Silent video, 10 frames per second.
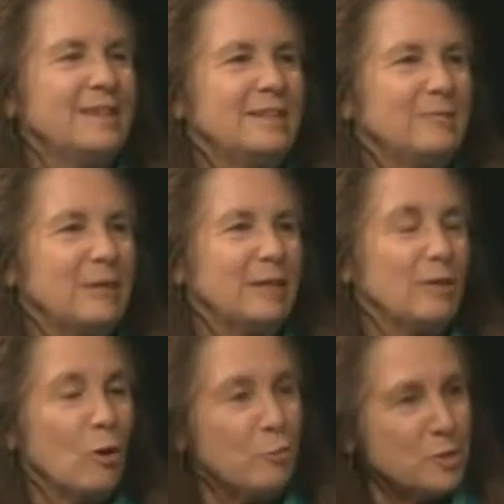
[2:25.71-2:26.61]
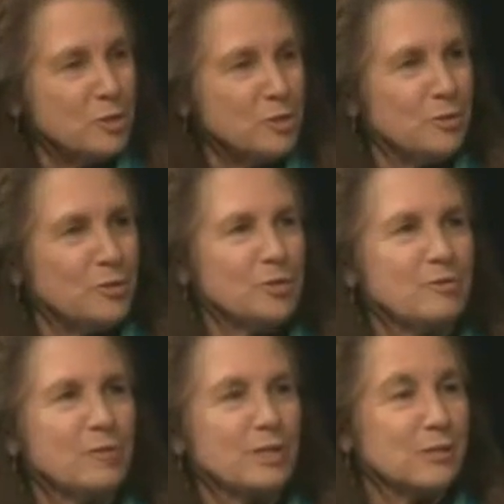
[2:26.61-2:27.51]
we can open to
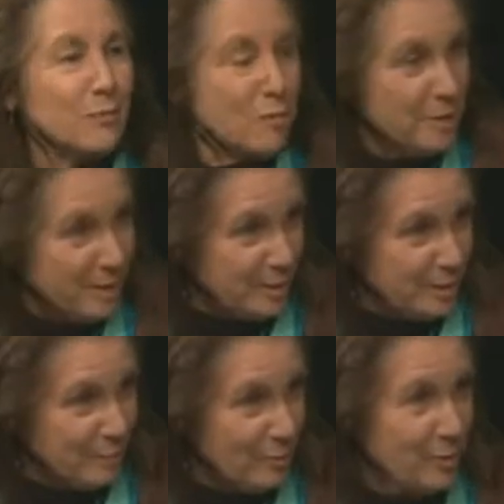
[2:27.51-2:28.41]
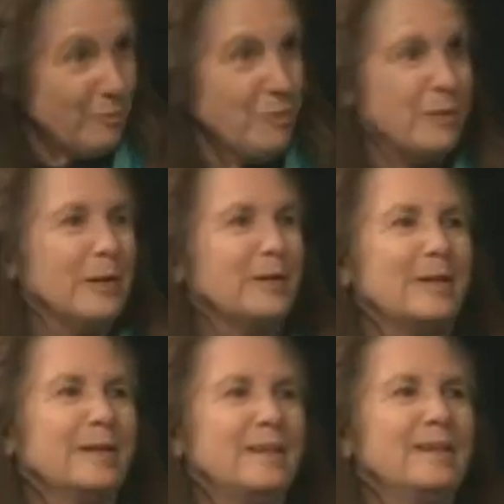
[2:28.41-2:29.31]
transform into this more of who we are
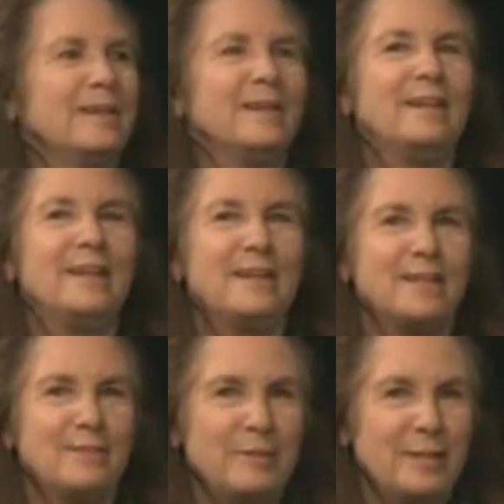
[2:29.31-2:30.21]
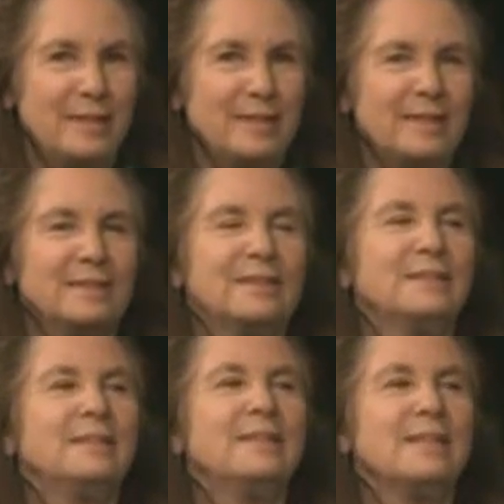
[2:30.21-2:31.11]
and to be healing.
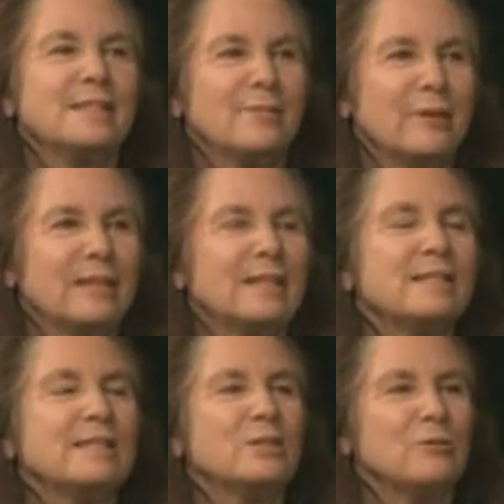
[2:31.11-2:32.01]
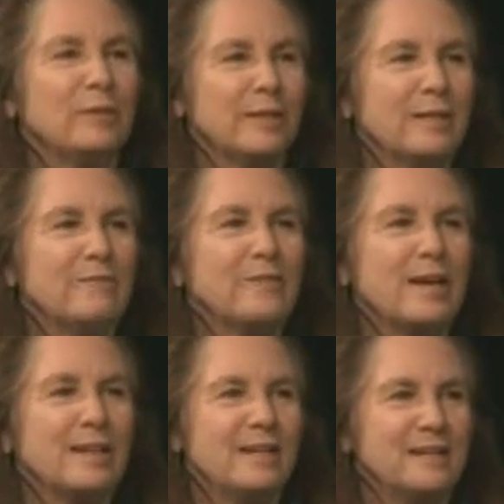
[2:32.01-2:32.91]
And so we can listen to a little of
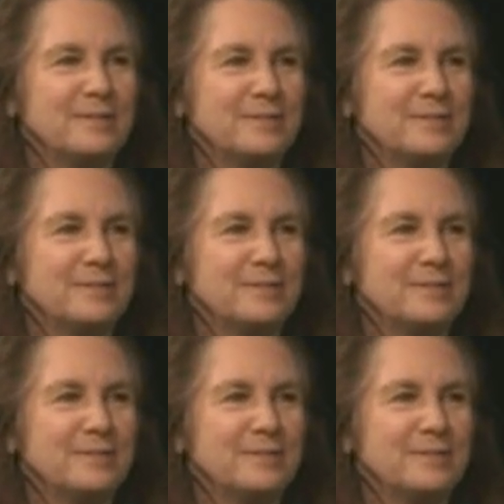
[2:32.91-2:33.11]
that now.